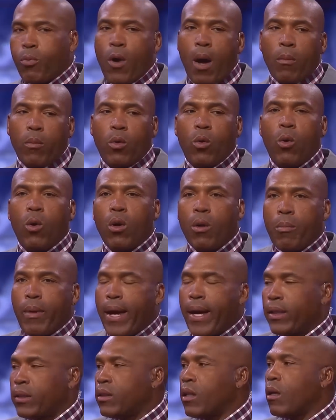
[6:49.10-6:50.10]
to prop
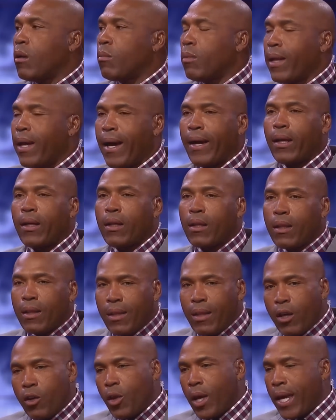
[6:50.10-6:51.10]
quarterbacks up like
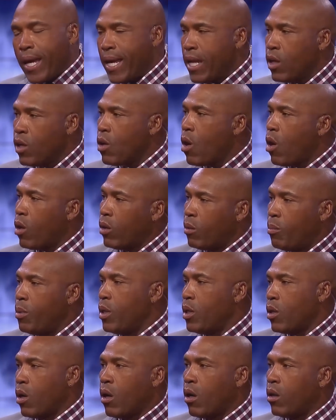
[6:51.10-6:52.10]
they're the end-all to
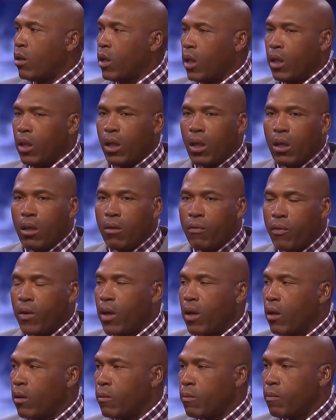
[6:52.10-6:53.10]
be-all in the
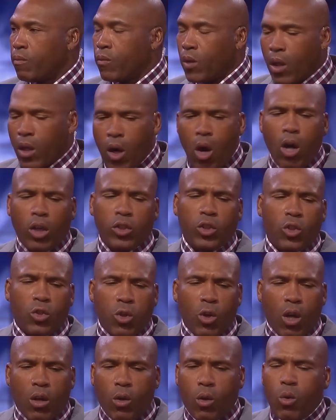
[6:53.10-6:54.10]
NFL. Also,
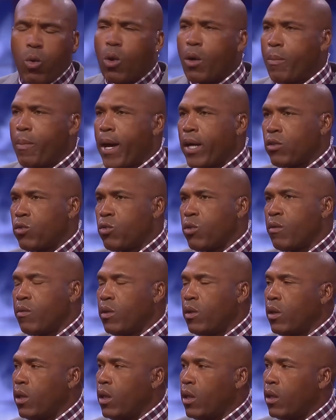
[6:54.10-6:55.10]

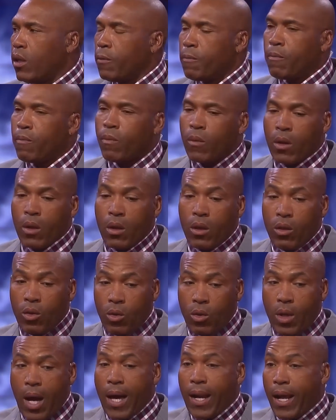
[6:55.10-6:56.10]
quarterback-driven league.
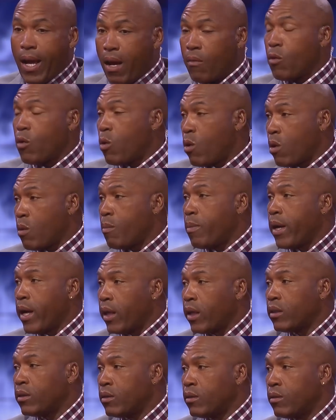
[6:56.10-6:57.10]
You got to have
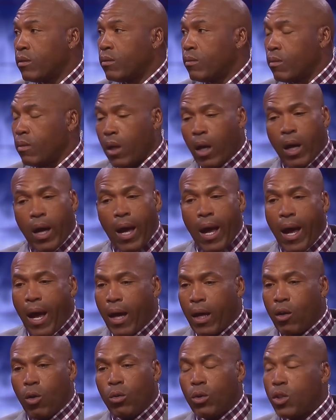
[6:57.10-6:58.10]
quarterback.
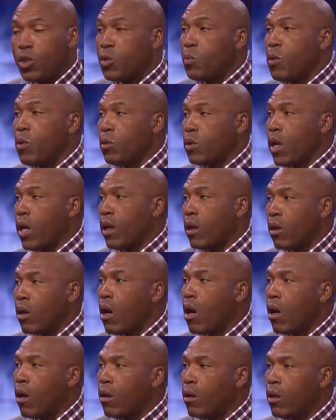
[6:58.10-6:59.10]
I don't dispute that at
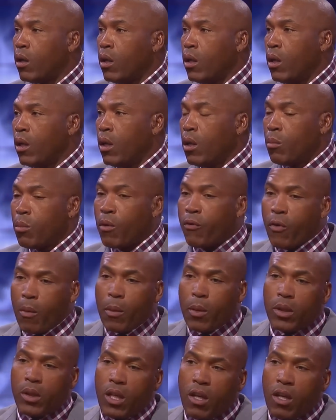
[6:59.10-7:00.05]
all. But from a